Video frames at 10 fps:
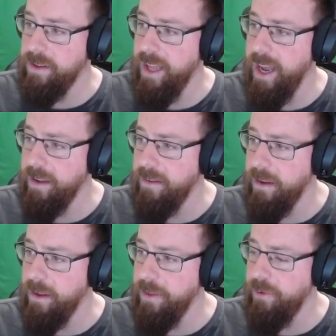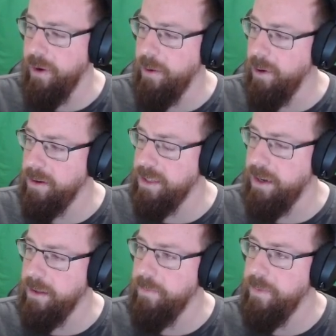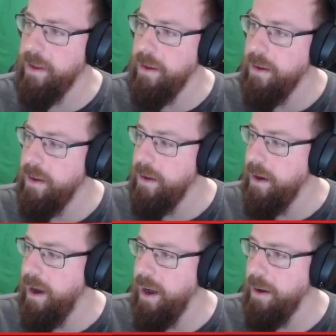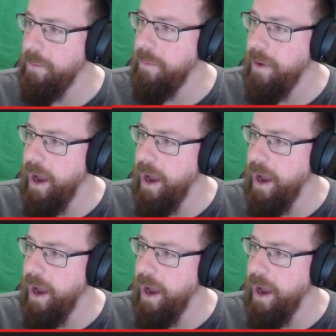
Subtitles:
that the trick works on.